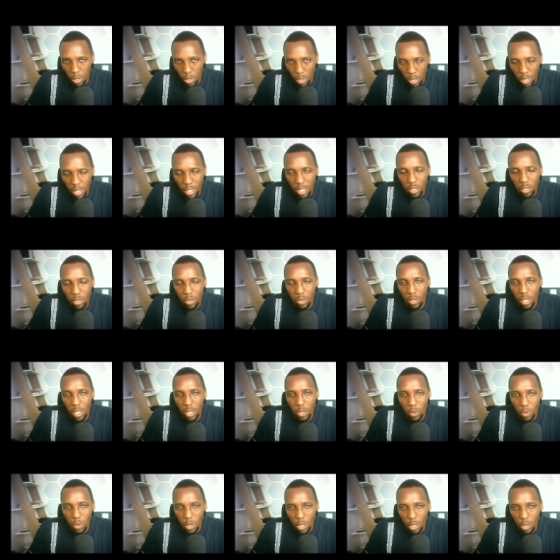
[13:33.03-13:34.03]
all the
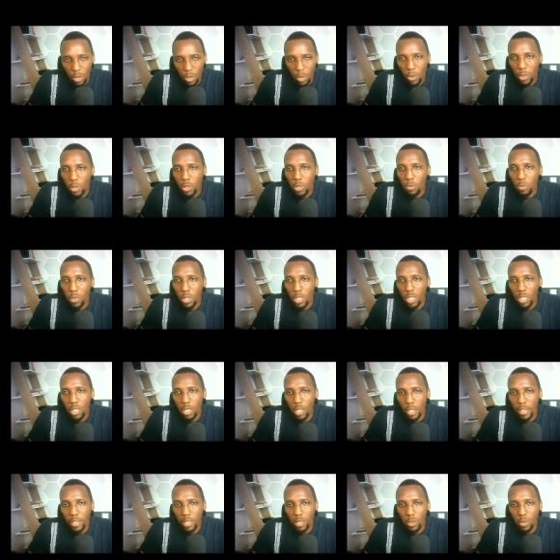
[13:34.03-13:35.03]
students within those
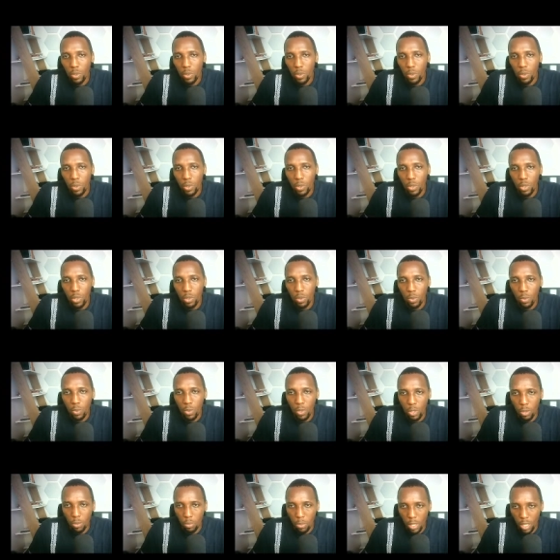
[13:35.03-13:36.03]
particular schools
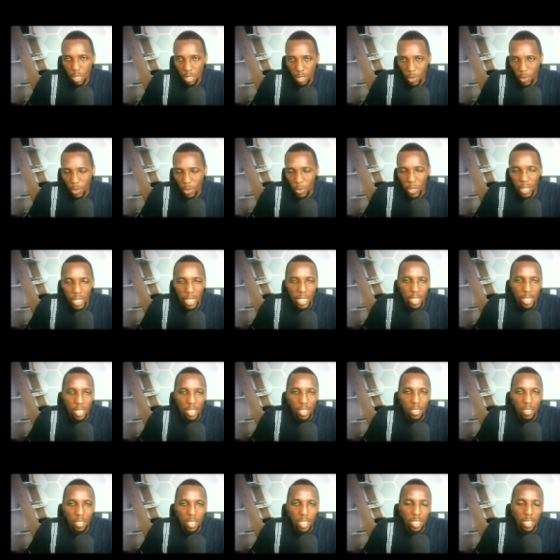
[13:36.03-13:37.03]
would be included in
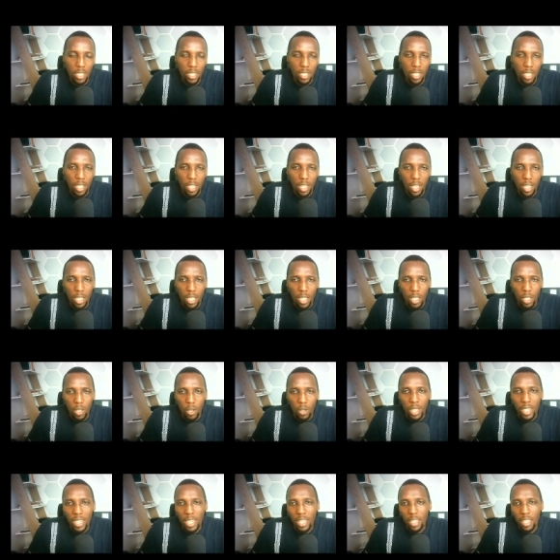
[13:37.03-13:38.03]
the study.
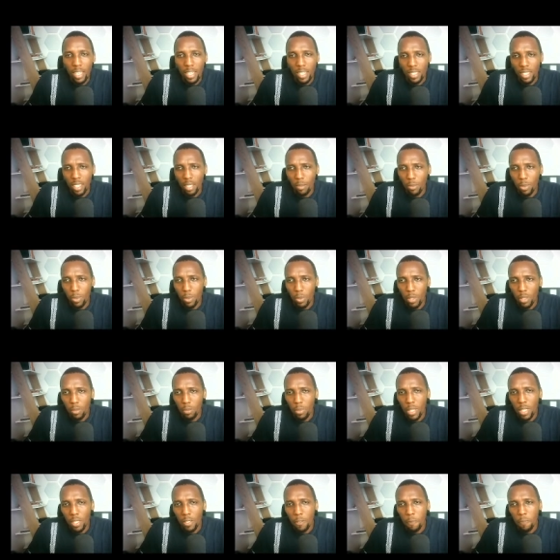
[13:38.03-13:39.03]
Or another example
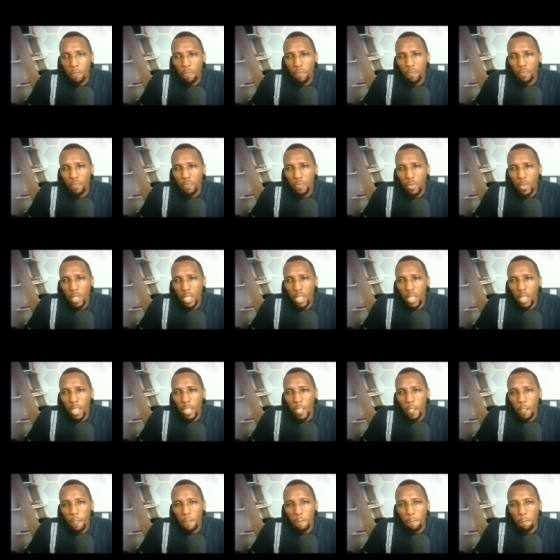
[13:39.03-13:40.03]
would be,
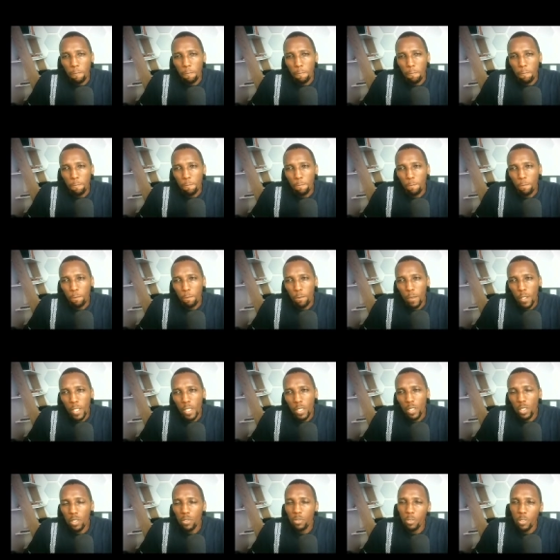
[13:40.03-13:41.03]

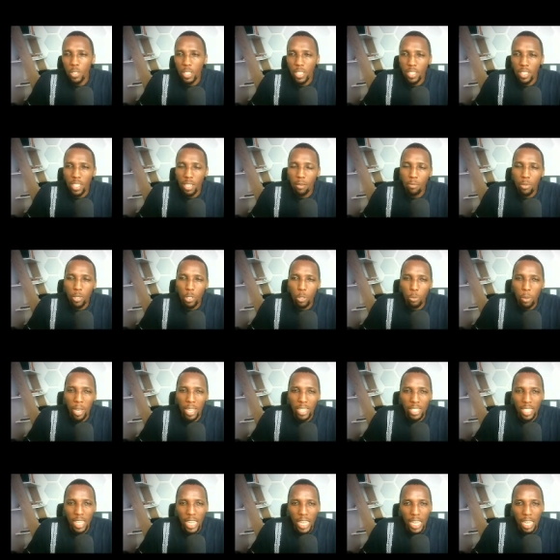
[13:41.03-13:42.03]
so for example, you
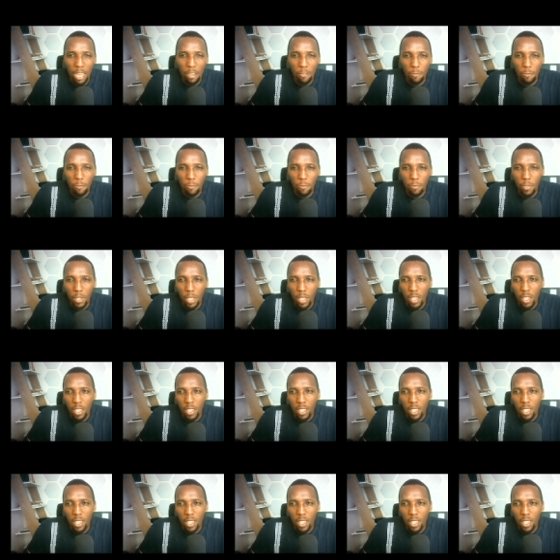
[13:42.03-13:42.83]
might have